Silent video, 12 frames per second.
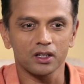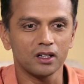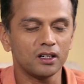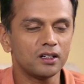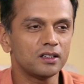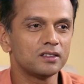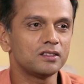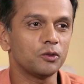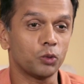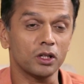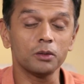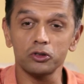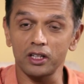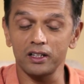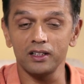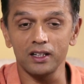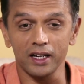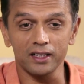One of the books I really liked
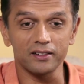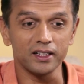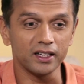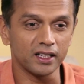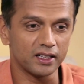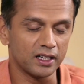reading, and it was a book